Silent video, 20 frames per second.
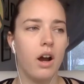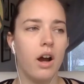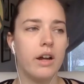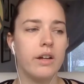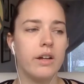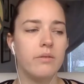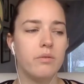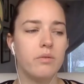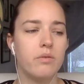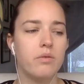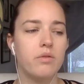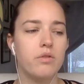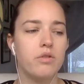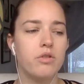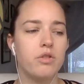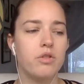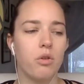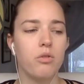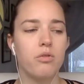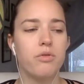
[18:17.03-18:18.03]
I
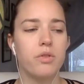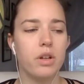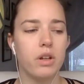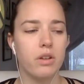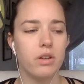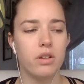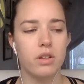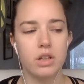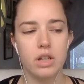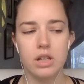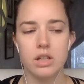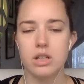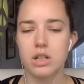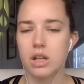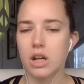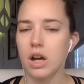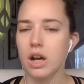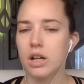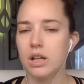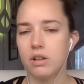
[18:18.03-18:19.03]
don't feel the need to
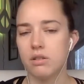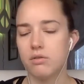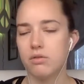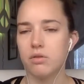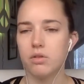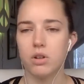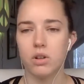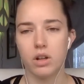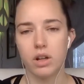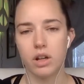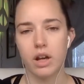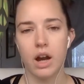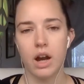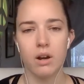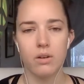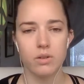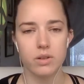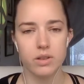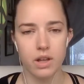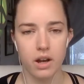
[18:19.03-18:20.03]
kind of look
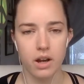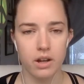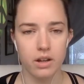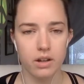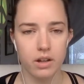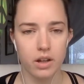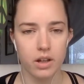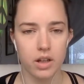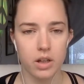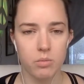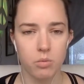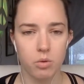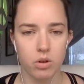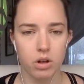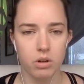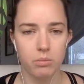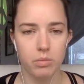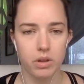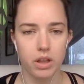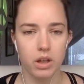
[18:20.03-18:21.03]
outside anymore
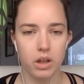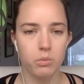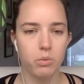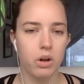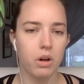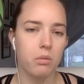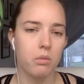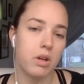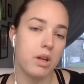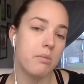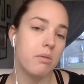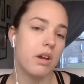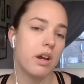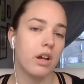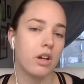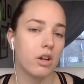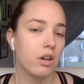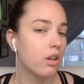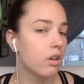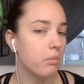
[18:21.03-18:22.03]
and be like, well, maybe I
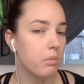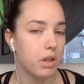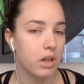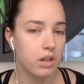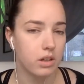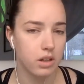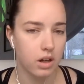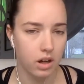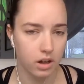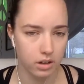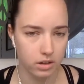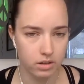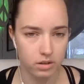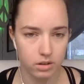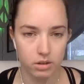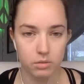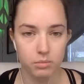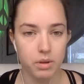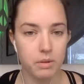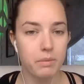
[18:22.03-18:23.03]
could have been a
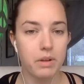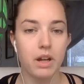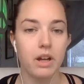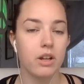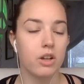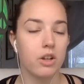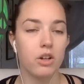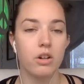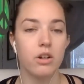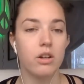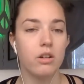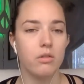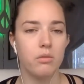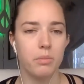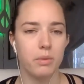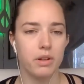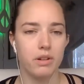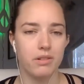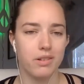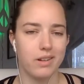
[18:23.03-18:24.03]
doctor. Maybe I could have
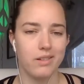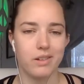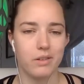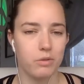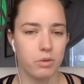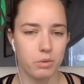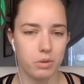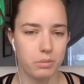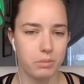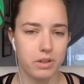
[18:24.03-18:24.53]
been, I never would